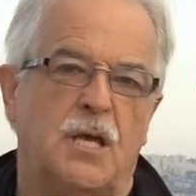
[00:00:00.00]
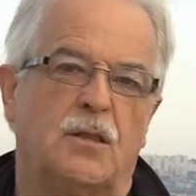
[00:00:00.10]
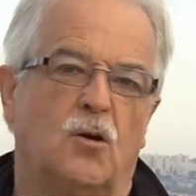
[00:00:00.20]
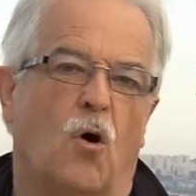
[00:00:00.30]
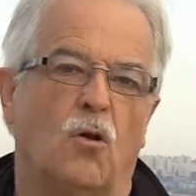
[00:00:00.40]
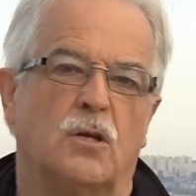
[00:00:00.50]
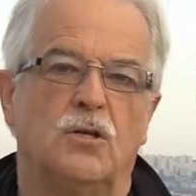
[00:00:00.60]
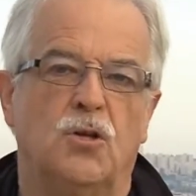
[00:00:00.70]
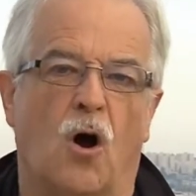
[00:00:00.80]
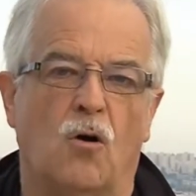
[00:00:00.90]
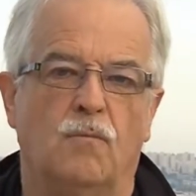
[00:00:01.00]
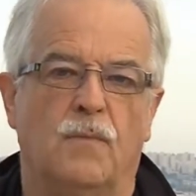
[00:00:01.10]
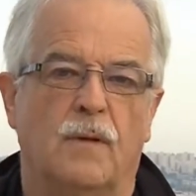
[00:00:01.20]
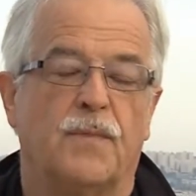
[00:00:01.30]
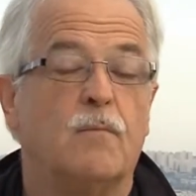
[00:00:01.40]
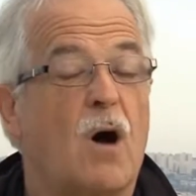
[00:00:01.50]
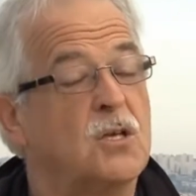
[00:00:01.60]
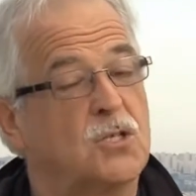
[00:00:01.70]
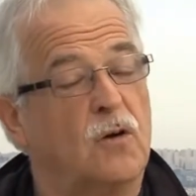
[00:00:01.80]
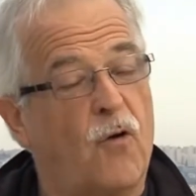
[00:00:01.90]
see the golden dome, the
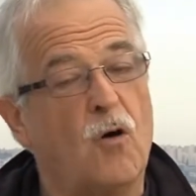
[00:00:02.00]
Mosque of